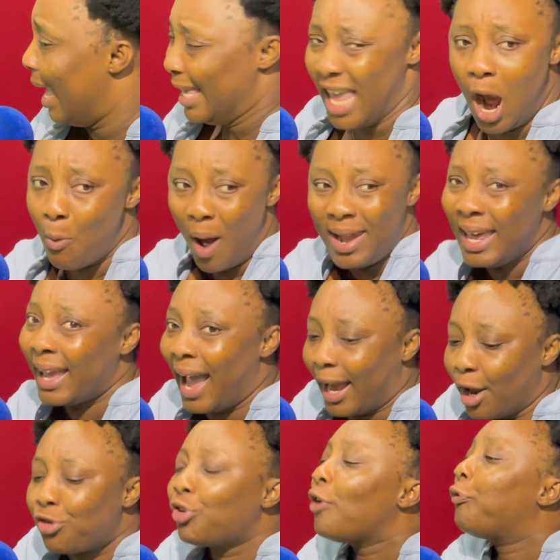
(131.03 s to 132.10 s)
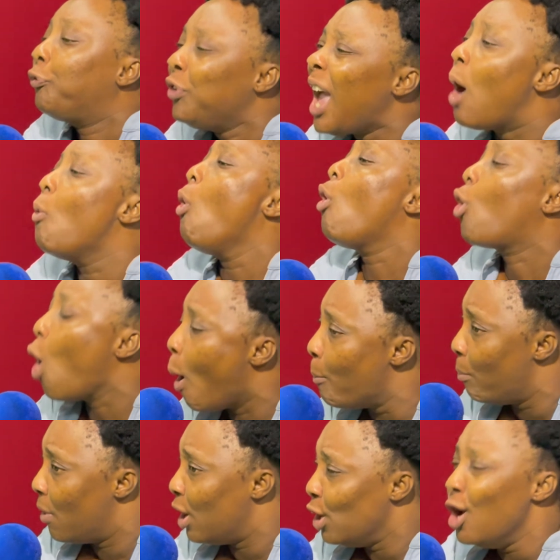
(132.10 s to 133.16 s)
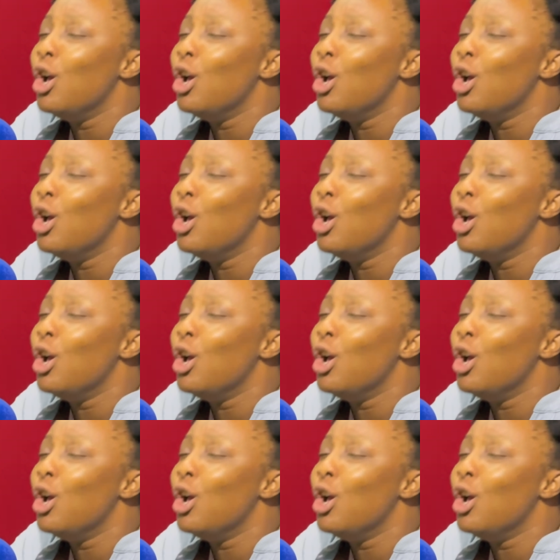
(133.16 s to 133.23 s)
Young one kept a chef here who come.